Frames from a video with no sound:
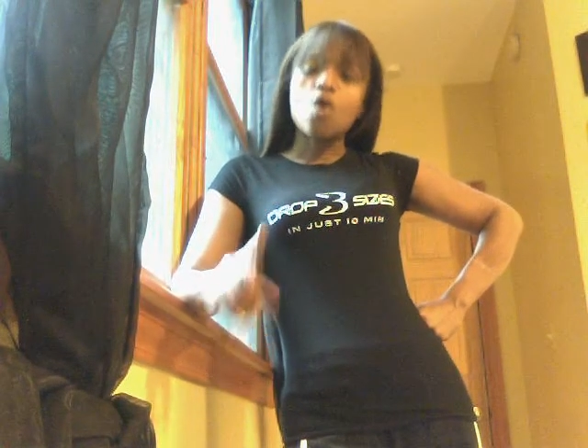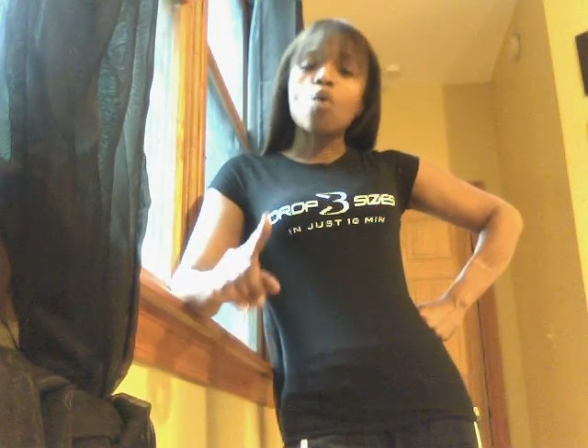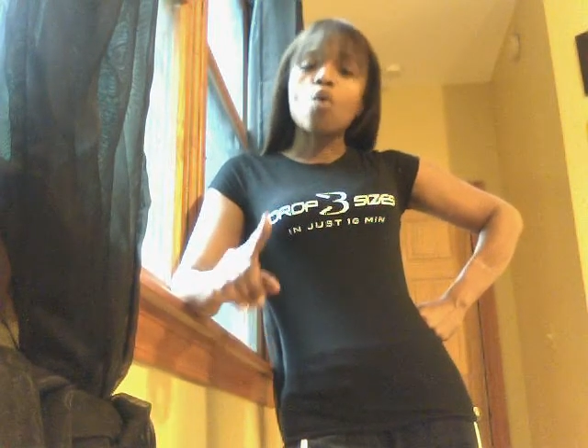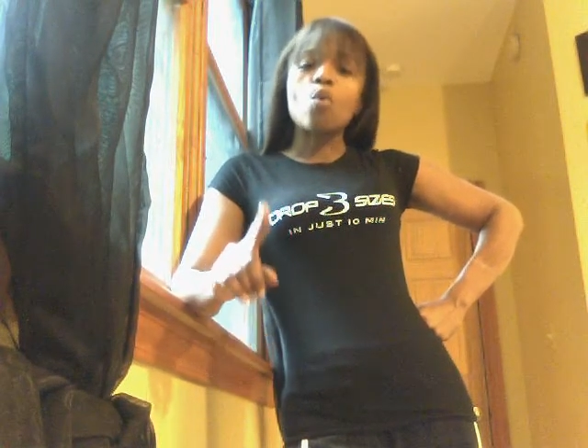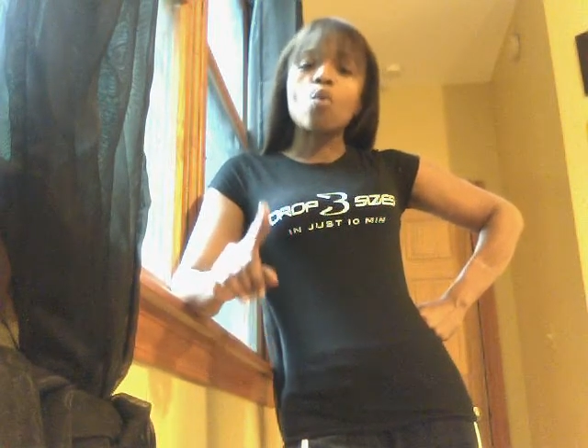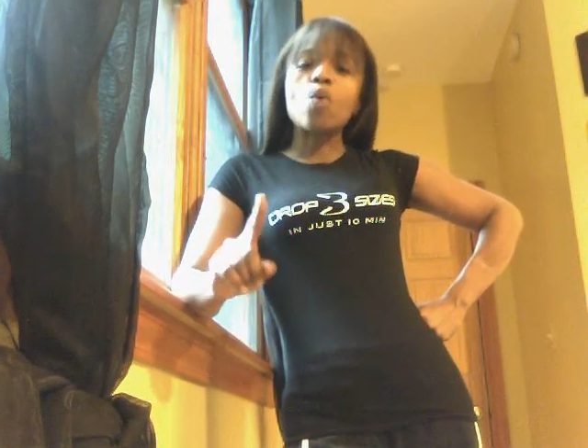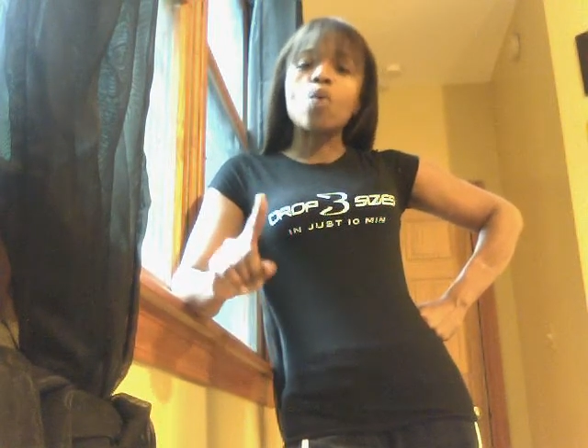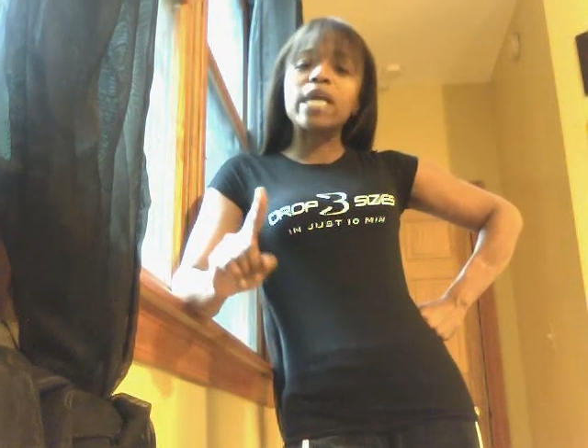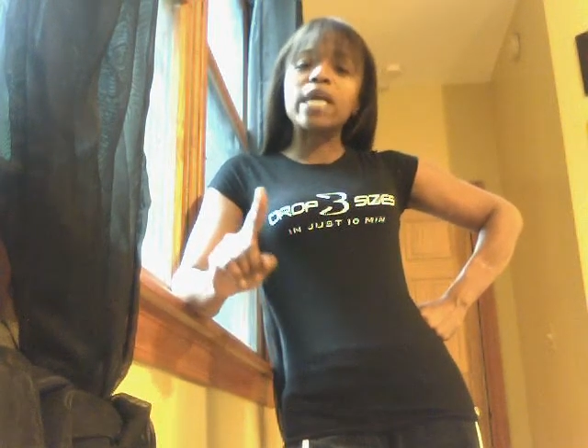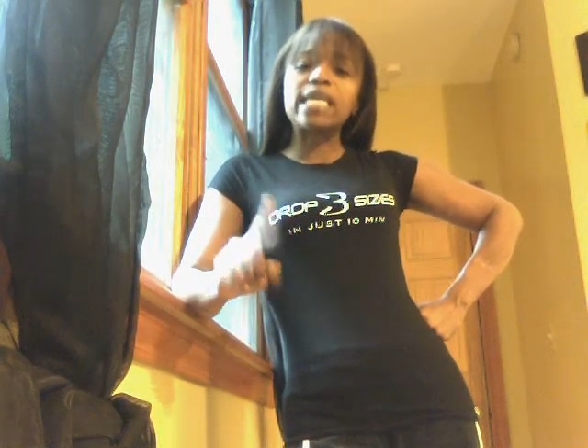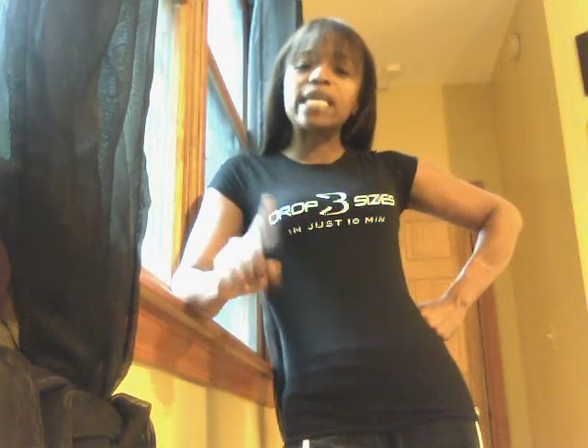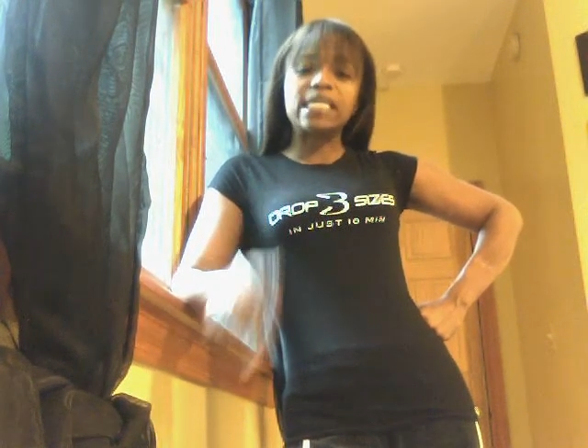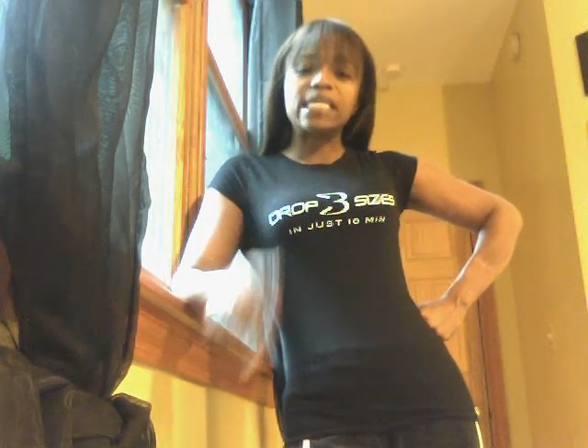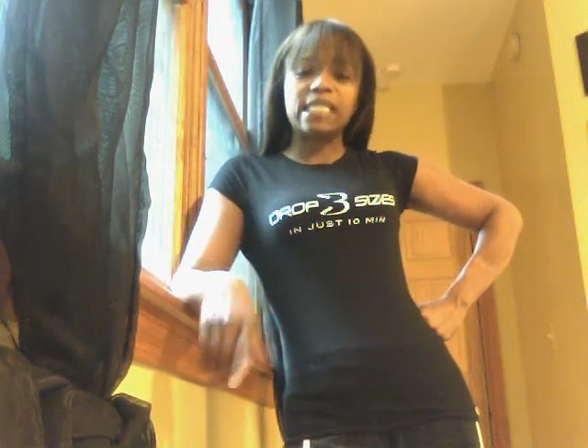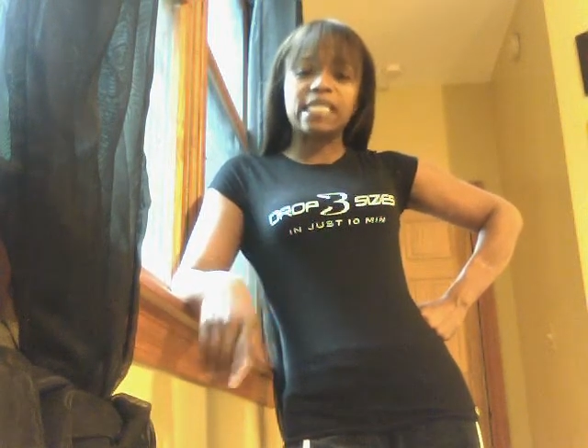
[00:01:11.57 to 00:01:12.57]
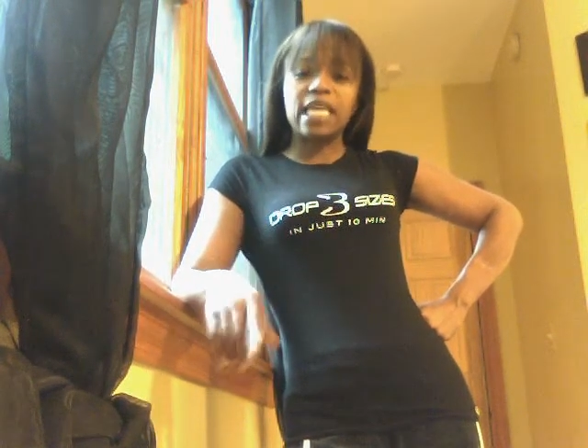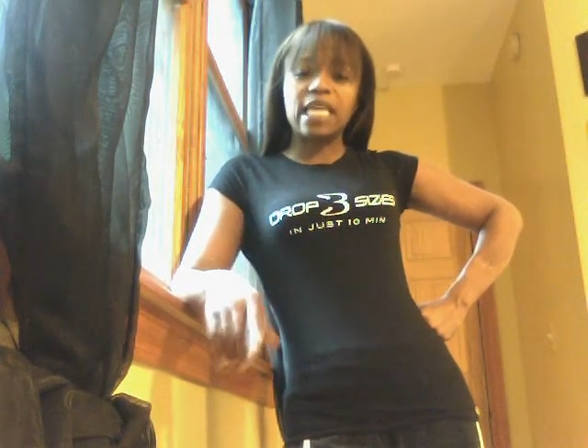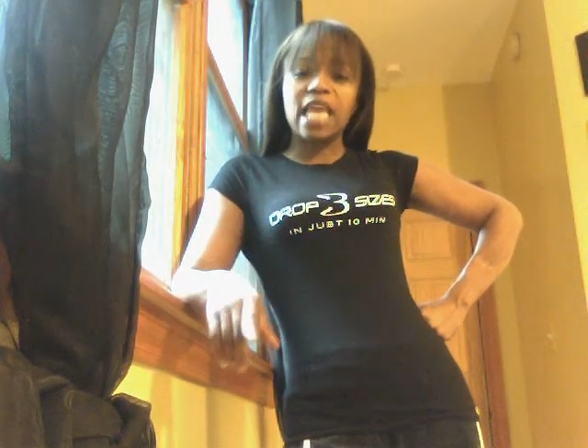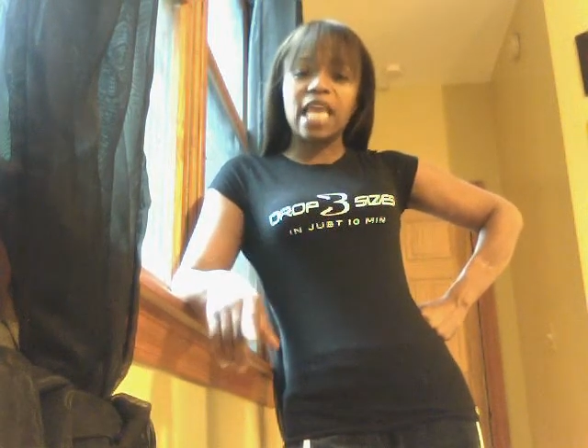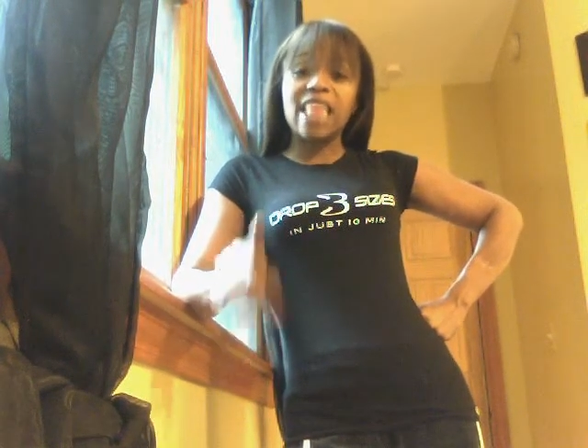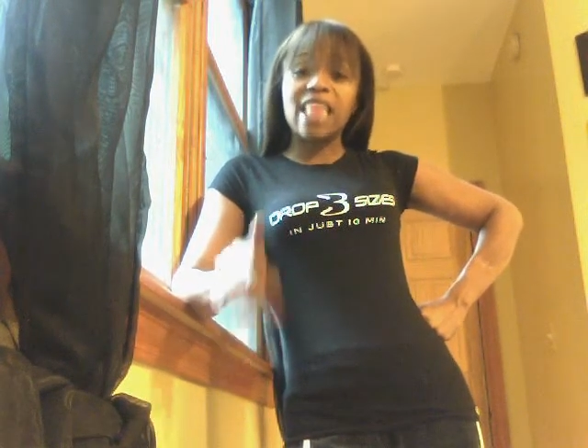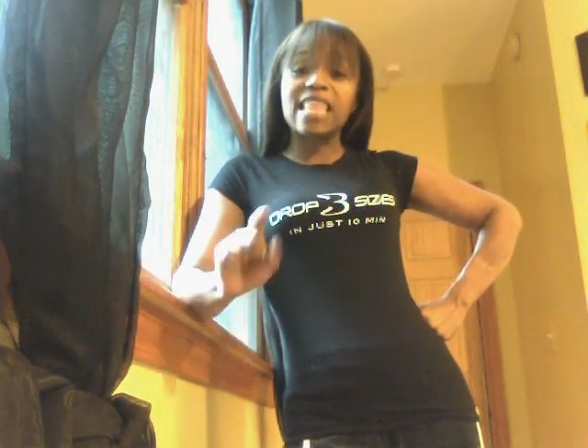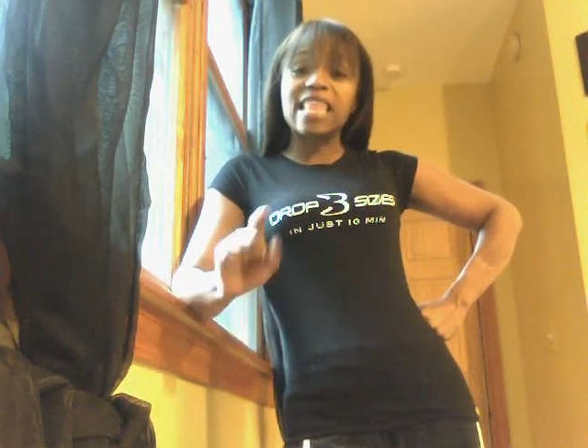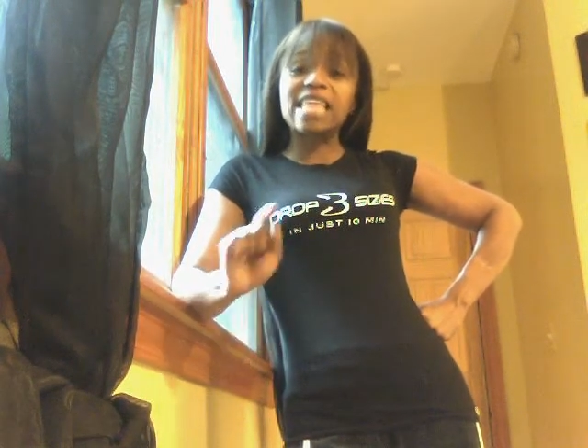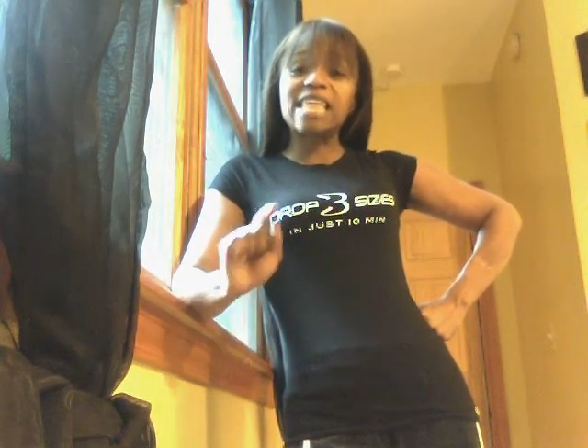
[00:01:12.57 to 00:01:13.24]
What is it that